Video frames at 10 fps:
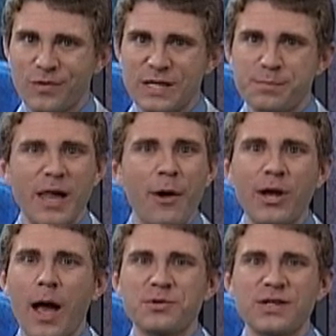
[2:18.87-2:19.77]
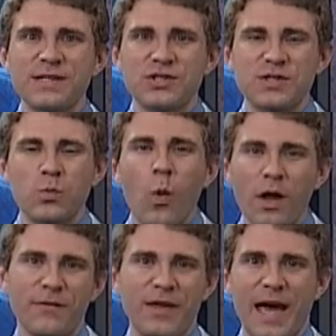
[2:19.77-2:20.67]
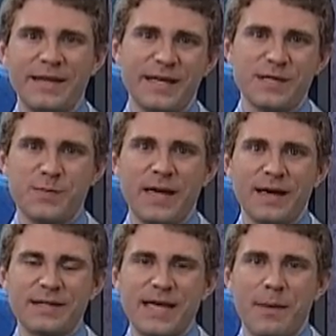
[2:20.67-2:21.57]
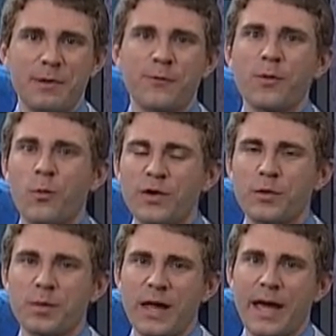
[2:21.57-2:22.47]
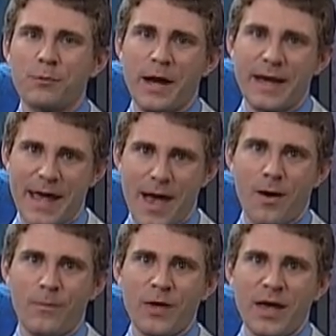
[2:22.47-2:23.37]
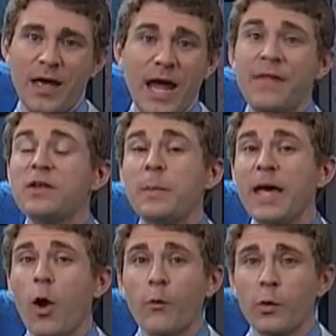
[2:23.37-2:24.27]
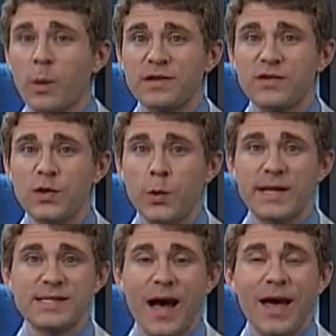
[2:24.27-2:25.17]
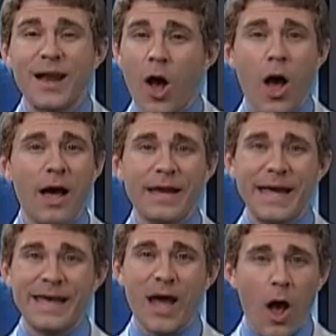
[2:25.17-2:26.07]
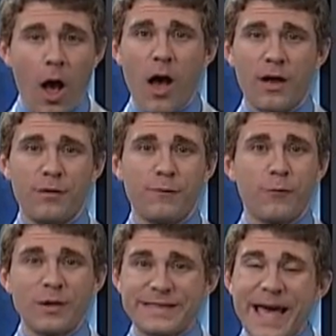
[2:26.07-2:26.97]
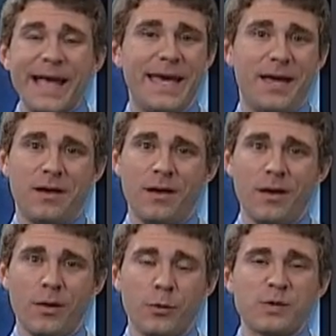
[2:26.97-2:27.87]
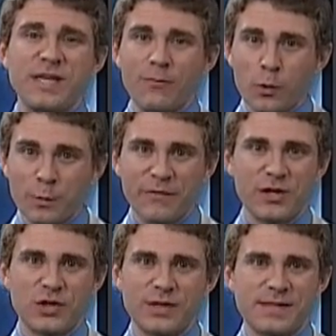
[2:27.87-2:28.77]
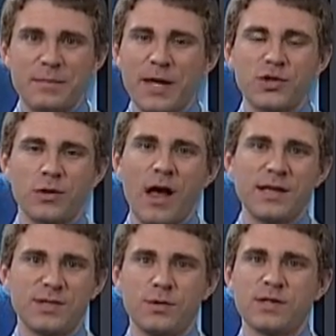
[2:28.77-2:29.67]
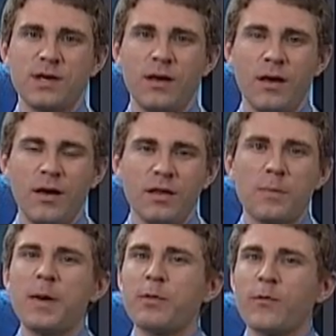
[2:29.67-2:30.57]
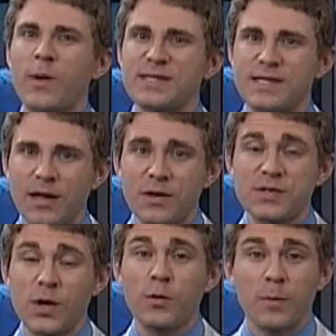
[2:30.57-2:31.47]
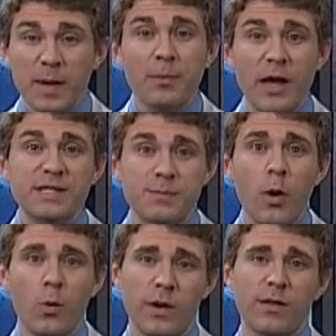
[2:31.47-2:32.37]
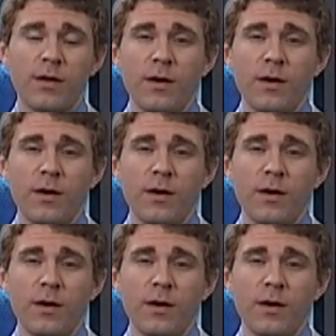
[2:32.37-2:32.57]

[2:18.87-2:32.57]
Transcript: this plowing option is just one of the ideas being examined for the winter plan right now. And the debate over what to do has gone on and on for a decade through several revisions and major lawsuits. The people of West Yellowstone, the people I spoke with,